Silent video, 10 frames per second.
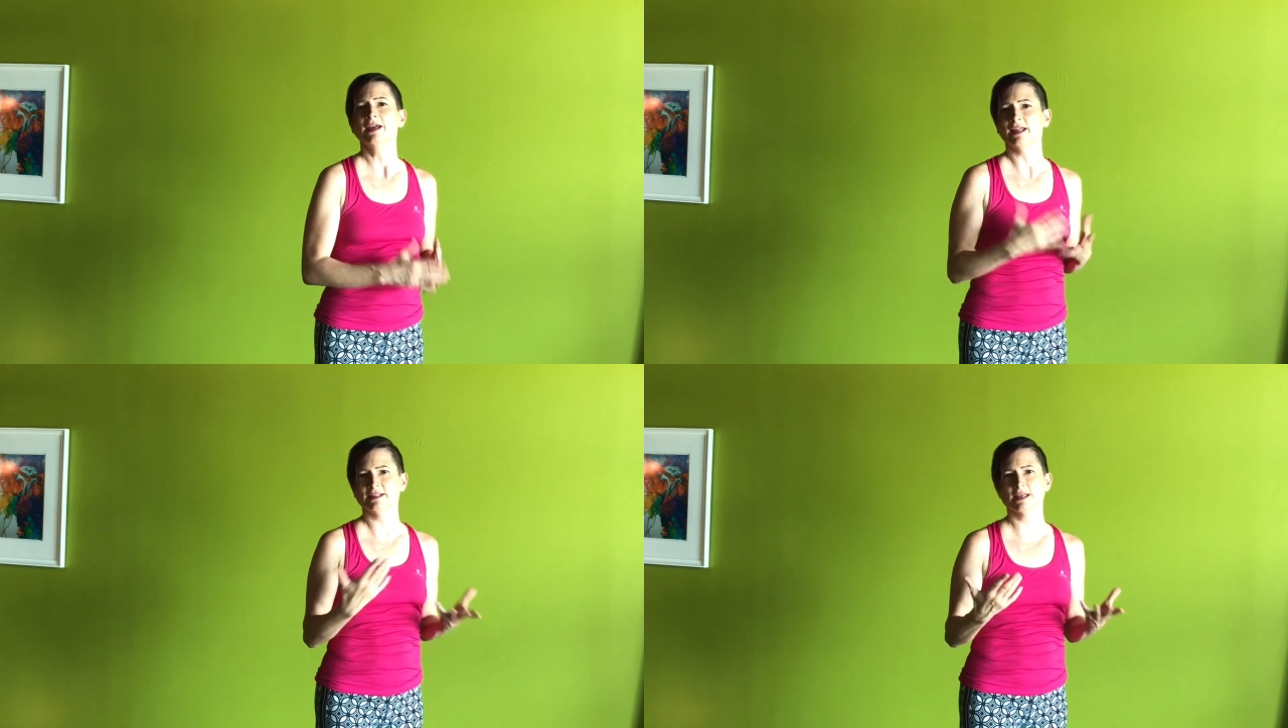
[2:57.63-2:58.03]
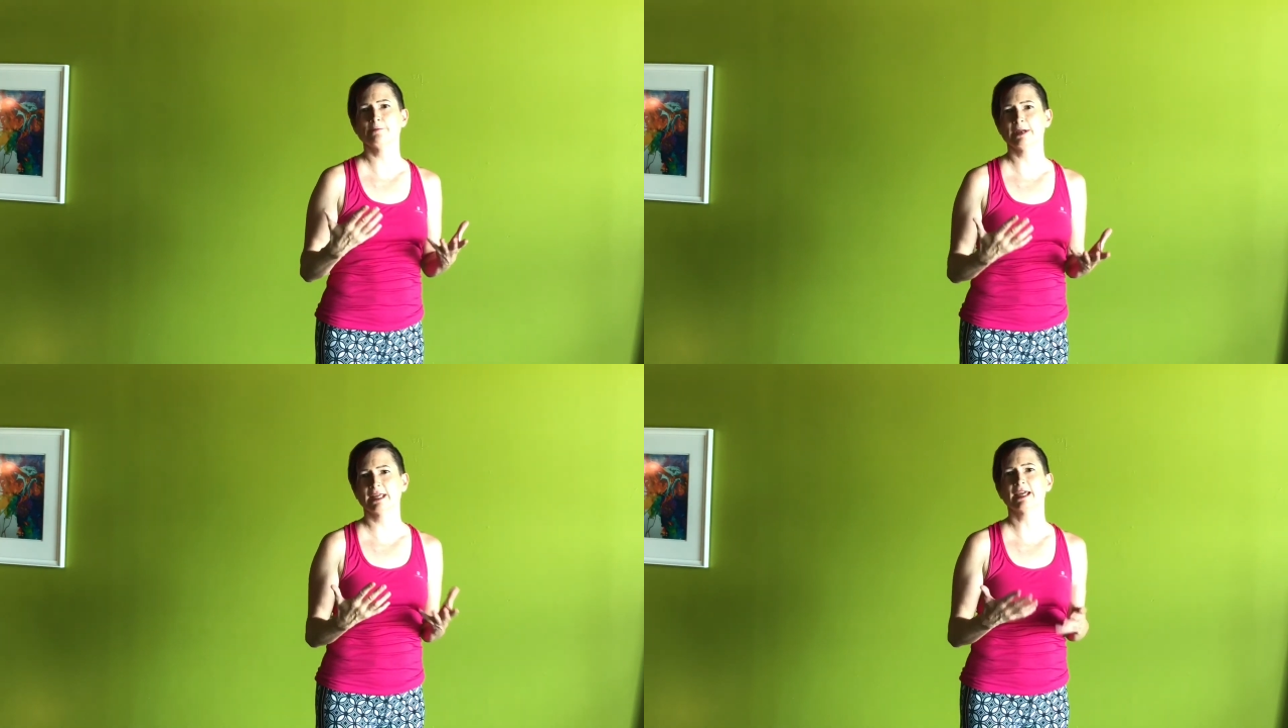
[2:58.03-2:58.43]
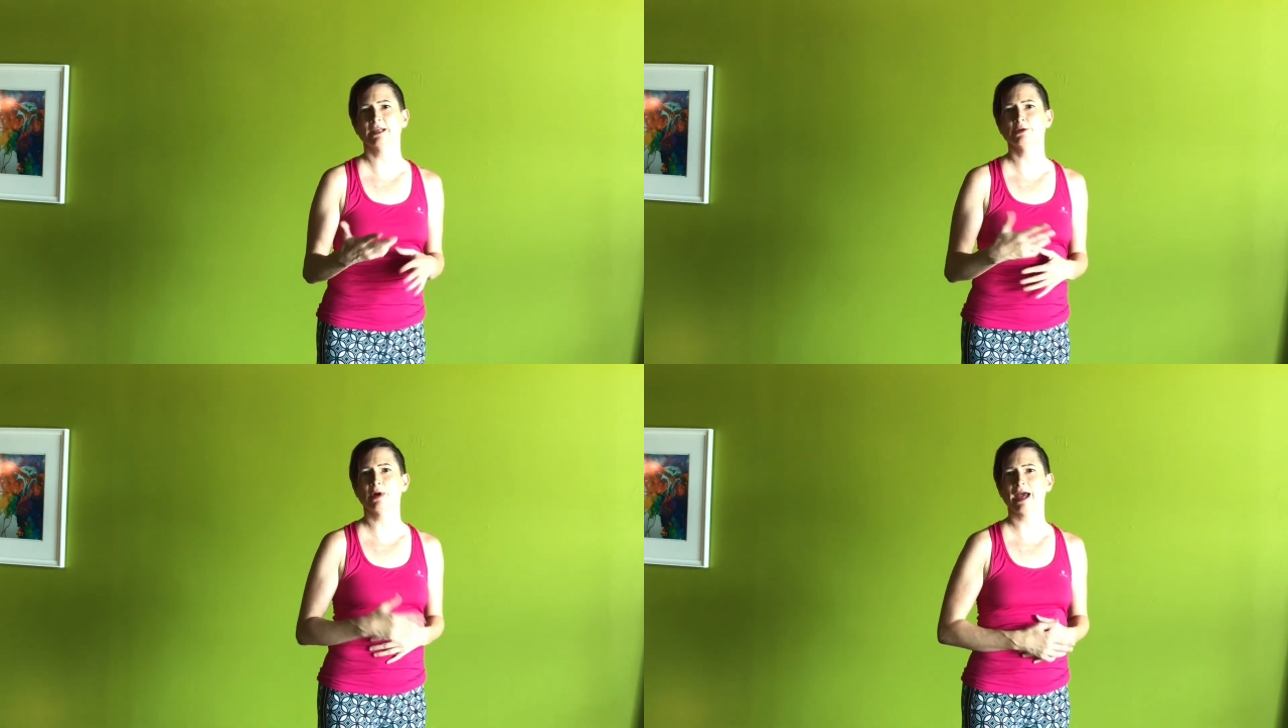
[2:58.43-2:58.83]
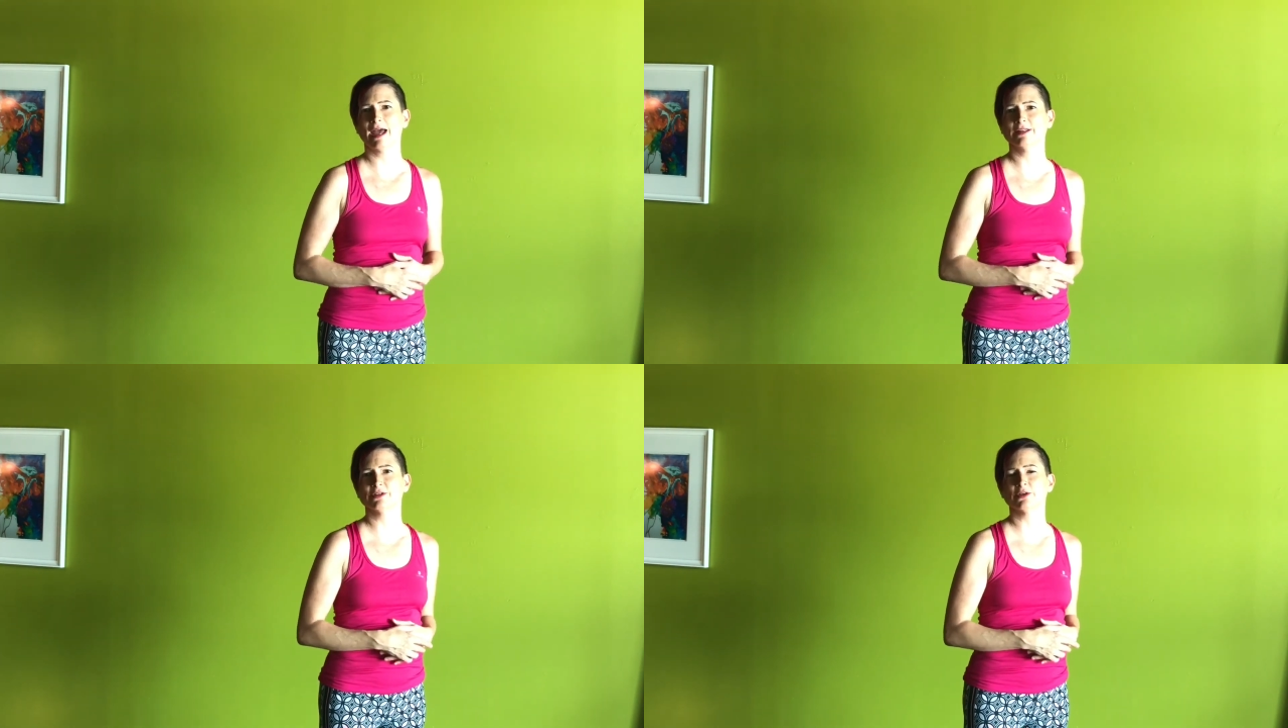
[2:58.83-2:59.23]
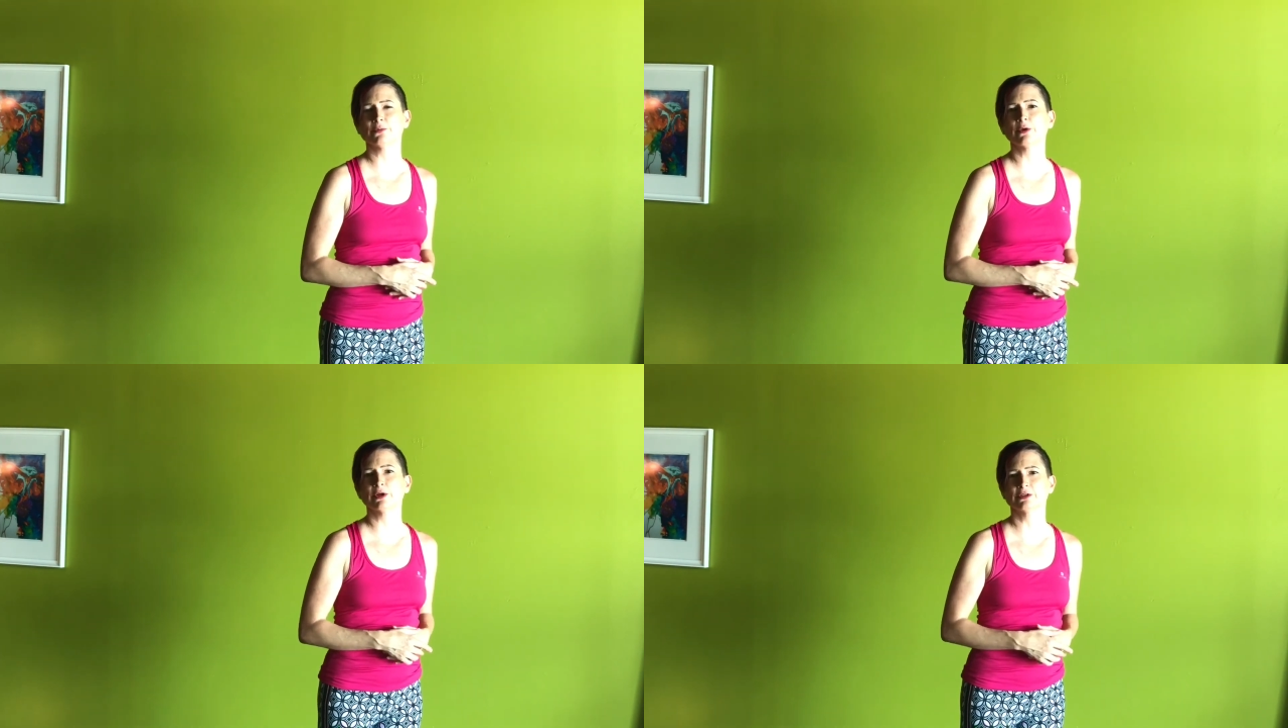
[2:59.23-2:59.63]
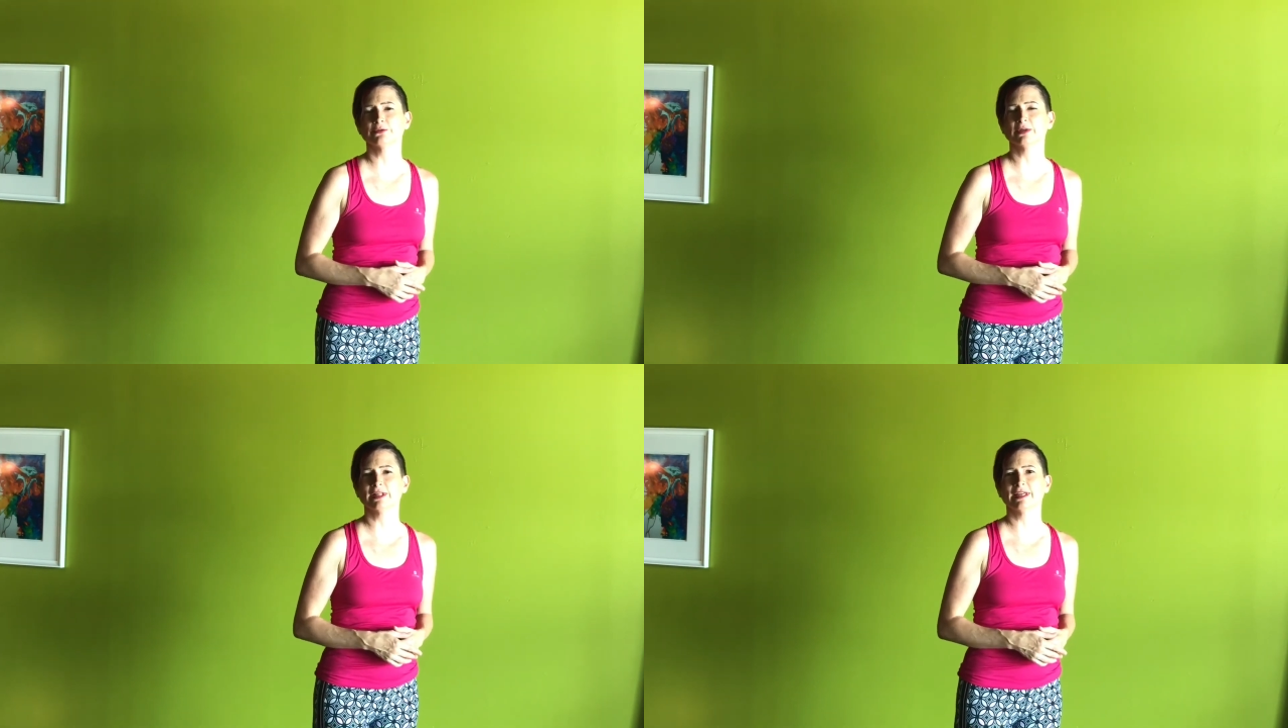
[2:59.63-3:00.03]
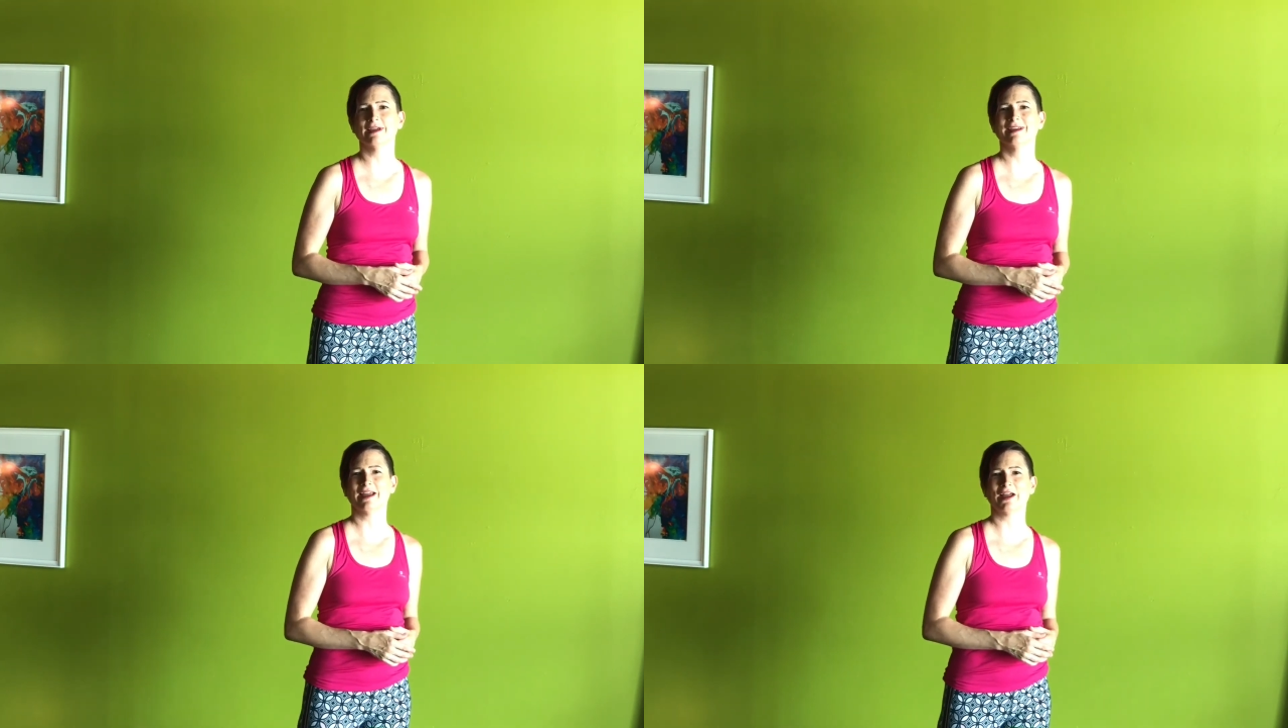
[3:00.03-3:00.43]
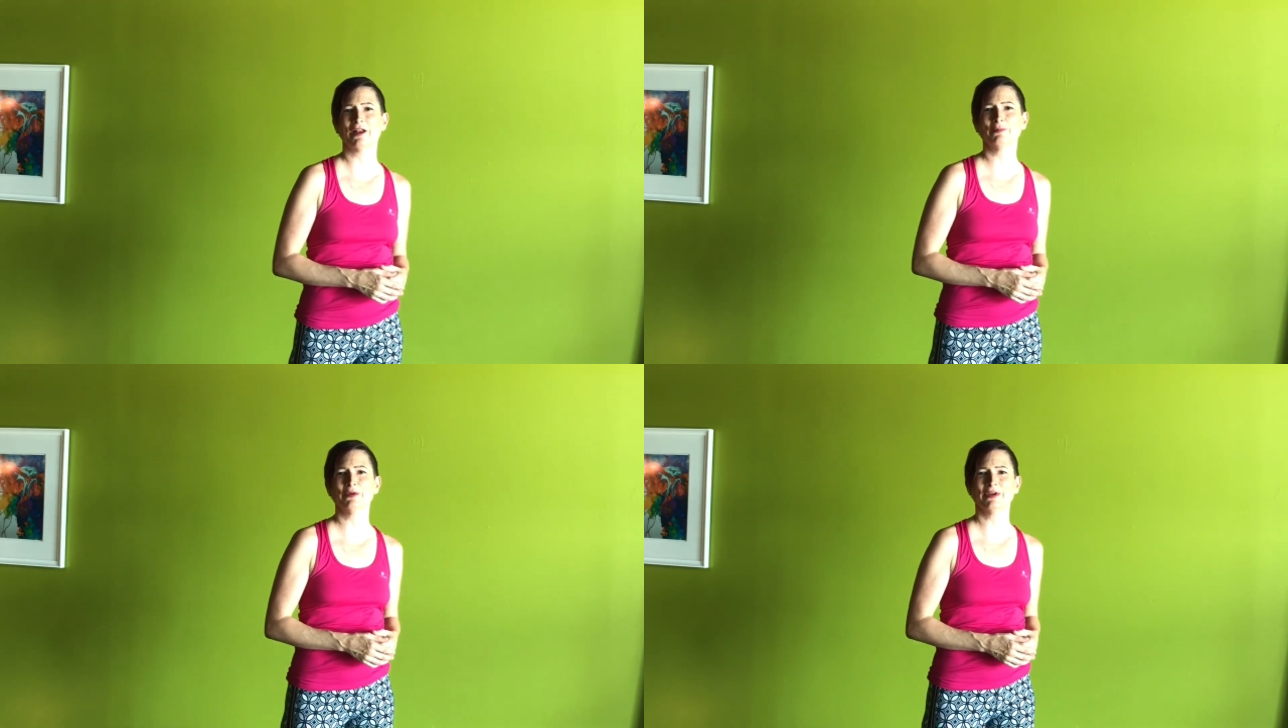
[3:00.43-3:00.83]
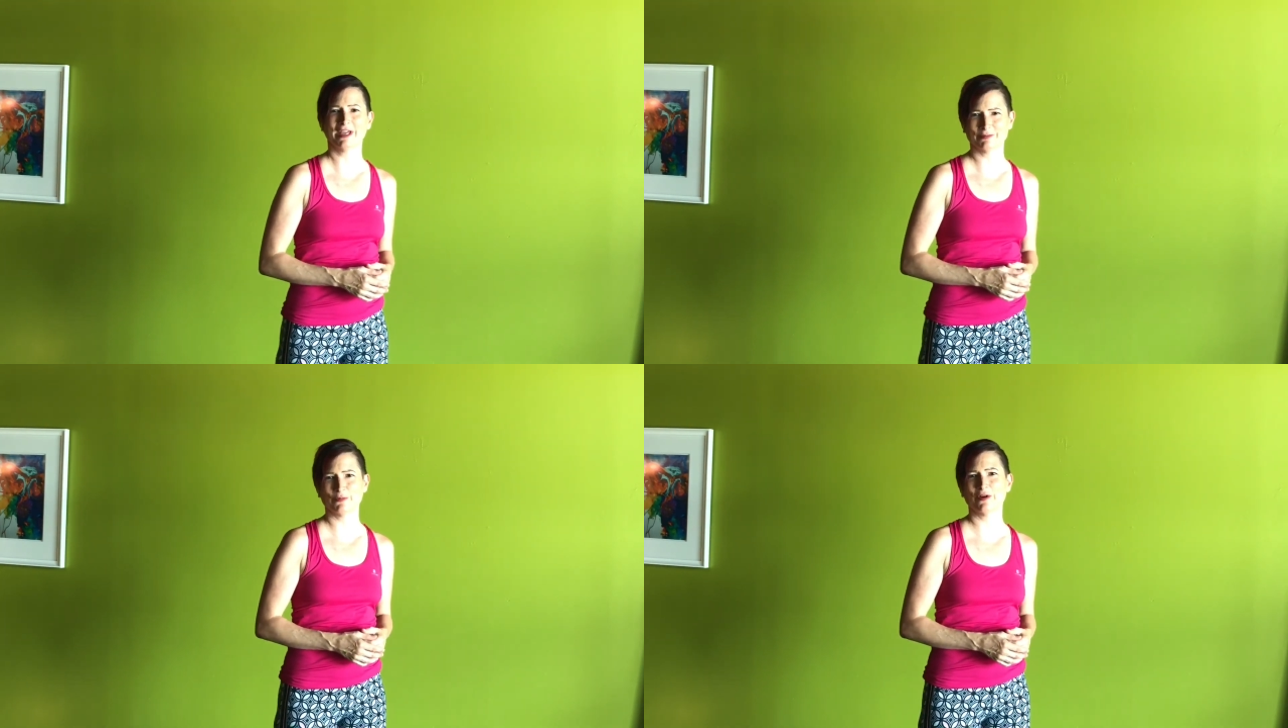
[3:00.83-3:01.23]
and somebody can do hands-on work to really help you get